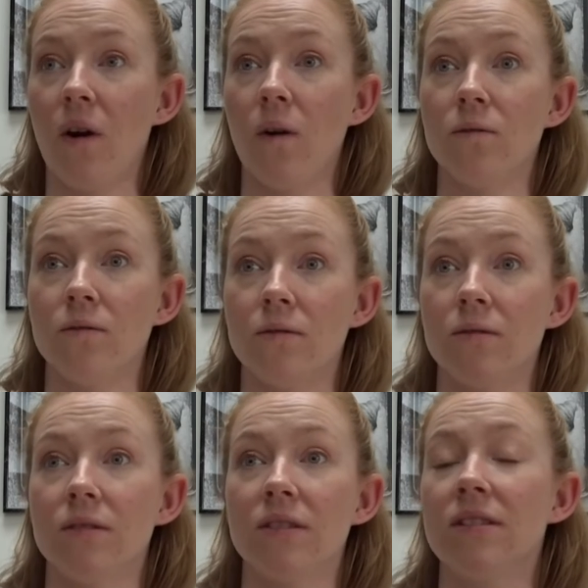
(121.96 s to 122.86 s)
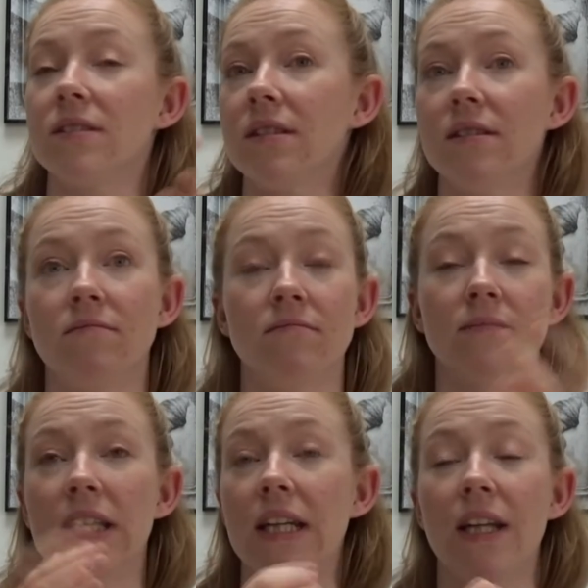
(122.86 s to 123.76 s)
goals,
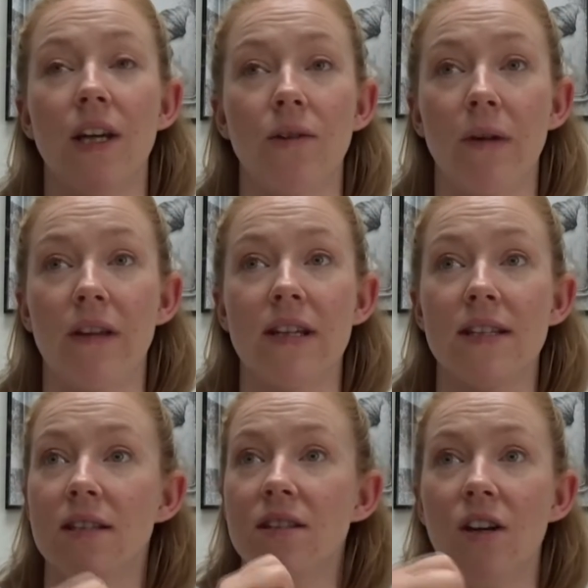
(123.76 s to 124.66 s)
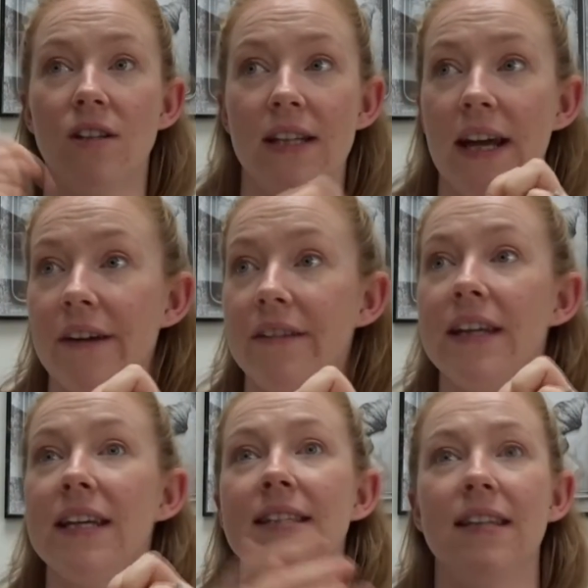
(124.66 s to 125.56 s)
you know, whether it's starting healthy
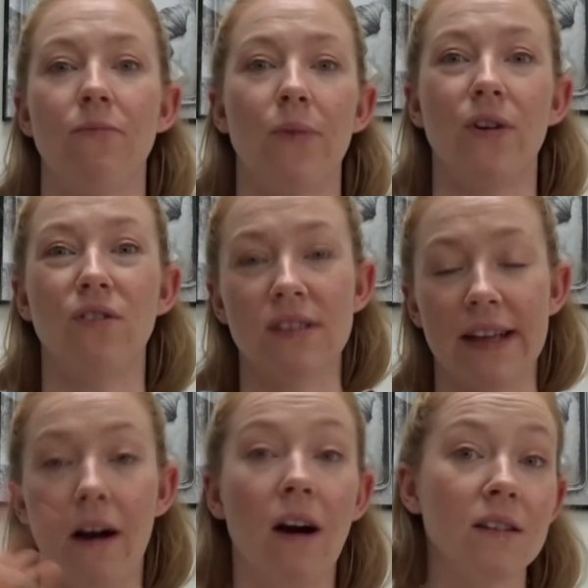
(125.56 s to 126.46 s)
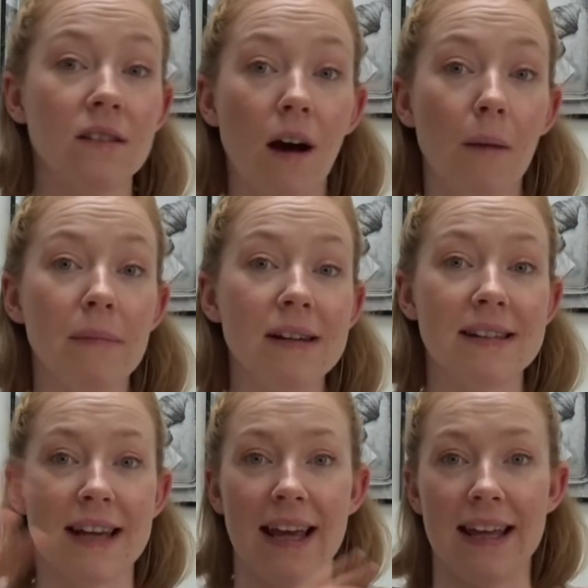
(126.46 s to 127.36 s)
eating. We all say, I'll start on
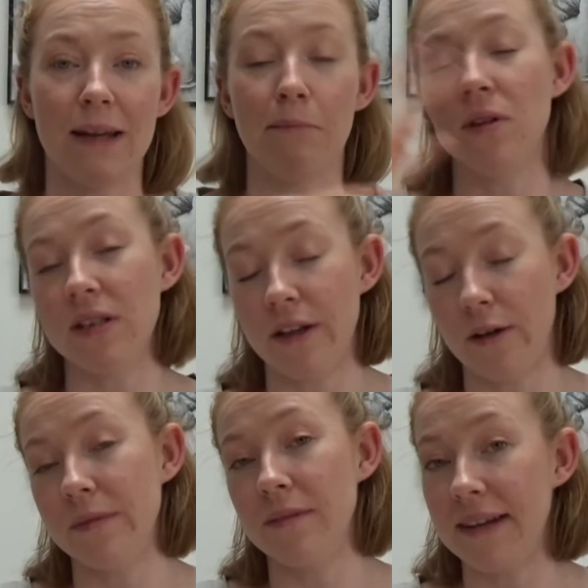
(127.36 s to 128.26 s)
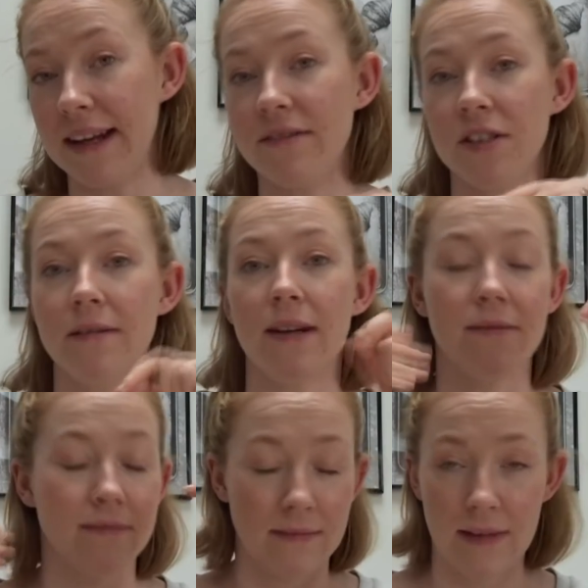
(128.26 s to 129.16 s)
Monday, and then Monday comes and we never do it.
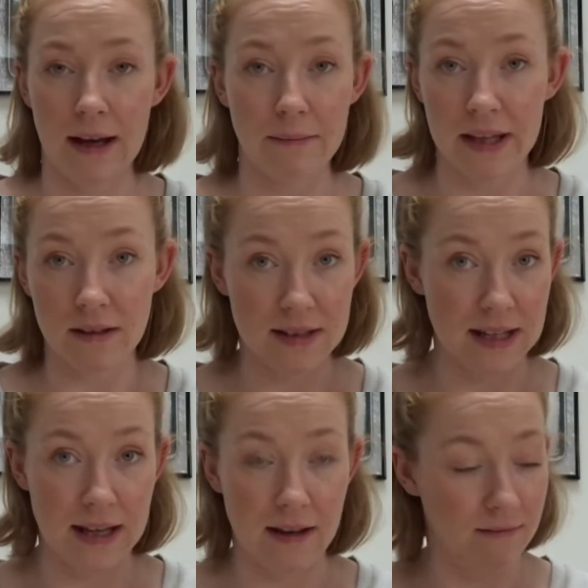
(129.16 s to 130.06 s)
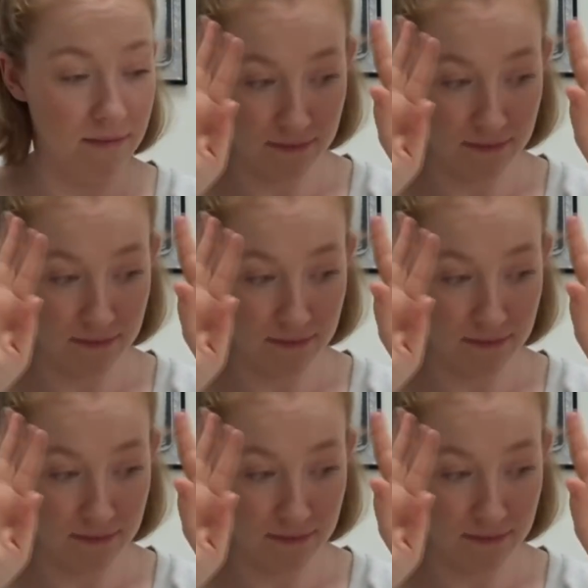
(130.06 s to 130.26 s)
I'm guilty